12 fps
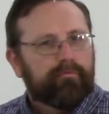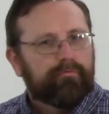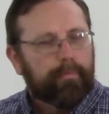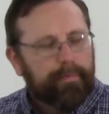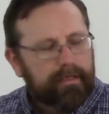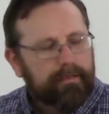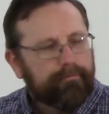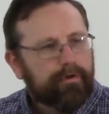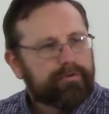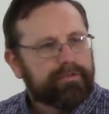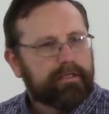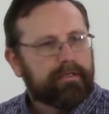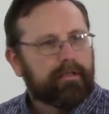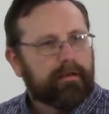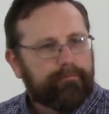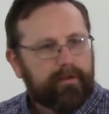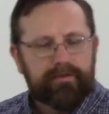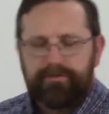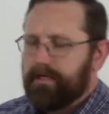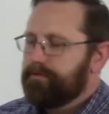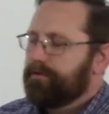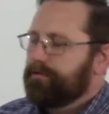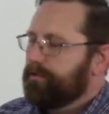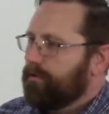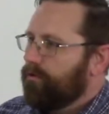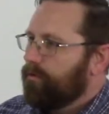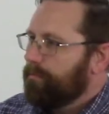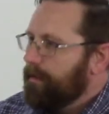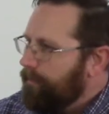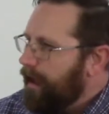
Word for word: repent of your sin, confess Jesus as Lord, be